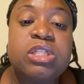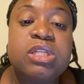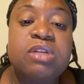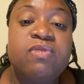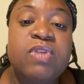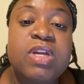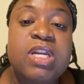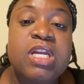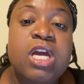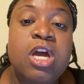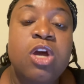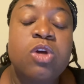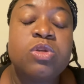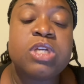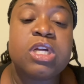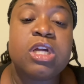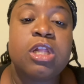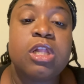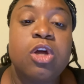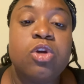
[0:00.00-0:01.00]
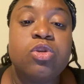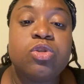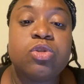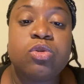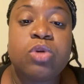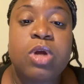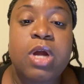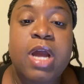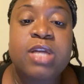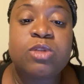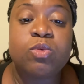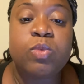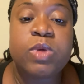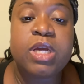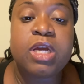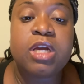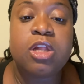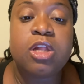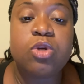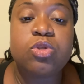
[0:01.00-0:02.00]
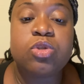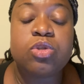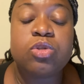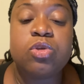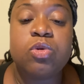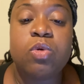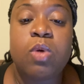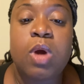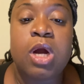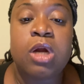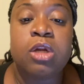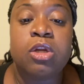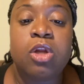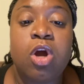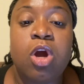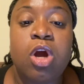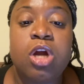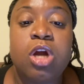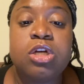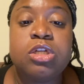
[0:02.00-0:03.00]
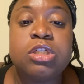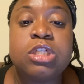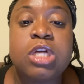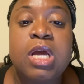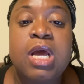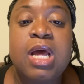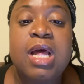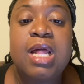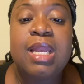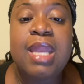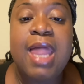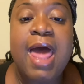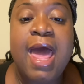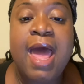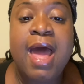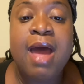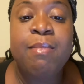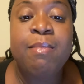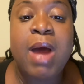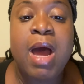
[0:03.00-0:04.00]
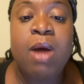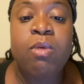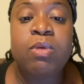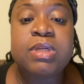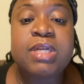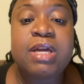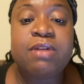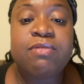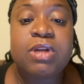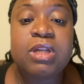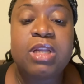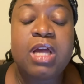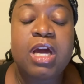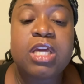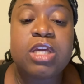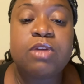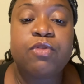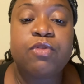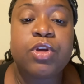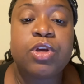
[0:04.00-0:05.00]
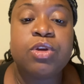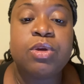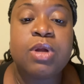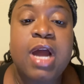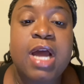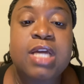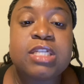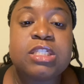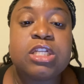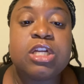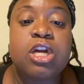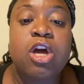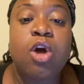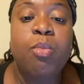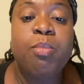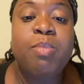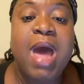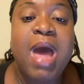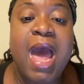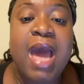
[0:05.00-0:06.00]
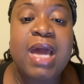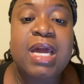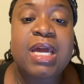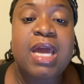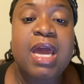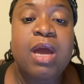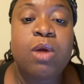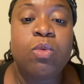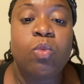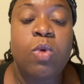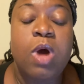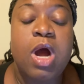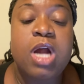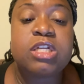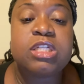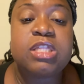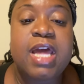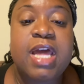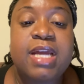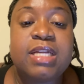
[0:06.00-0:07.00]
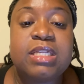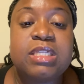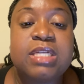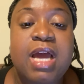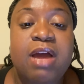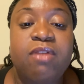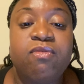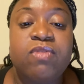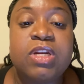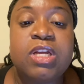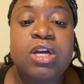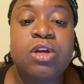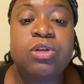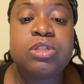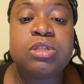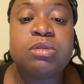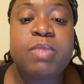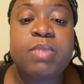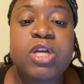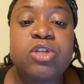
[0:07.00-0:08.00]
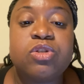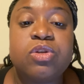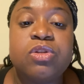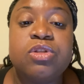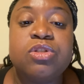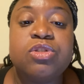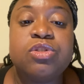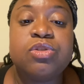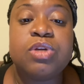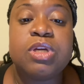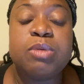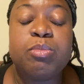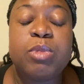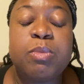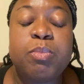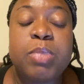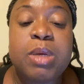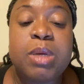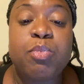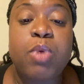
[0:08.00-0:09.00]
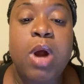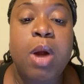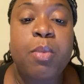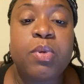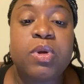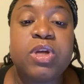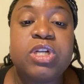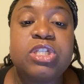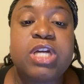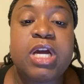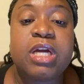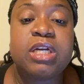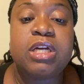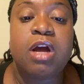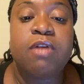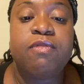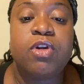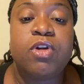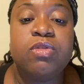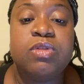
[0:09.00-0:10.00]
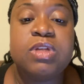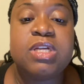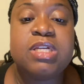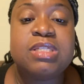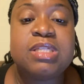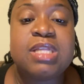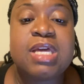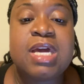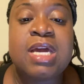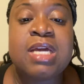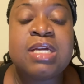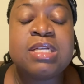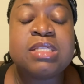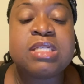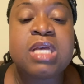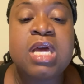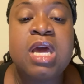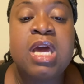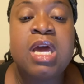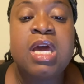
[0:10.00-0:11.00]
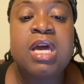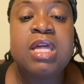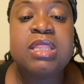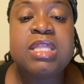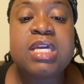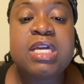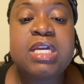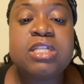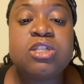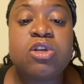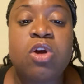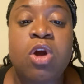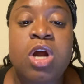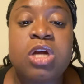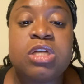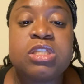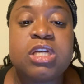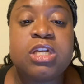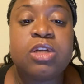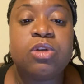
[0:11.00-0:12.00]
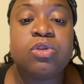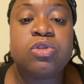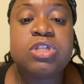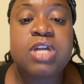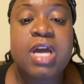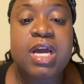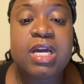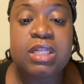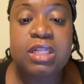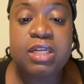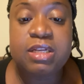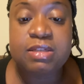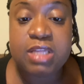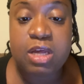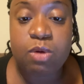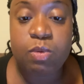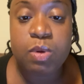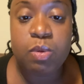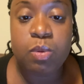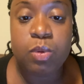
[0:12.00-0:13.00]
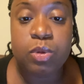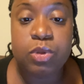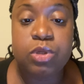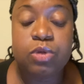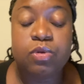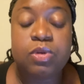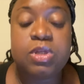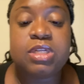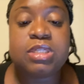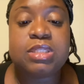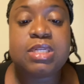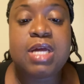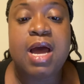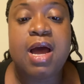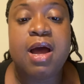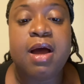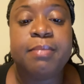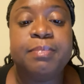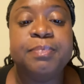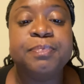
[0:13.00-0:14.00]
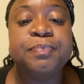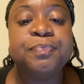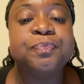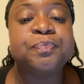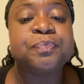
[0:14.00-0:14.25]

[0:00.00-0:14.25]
the videos, and closer as we get closer to our large lab, I would definitely like for you guys to go back and watch the ATI videos to make sure that you can be properly checked off on these things. These are our skills checklists that we will do this time,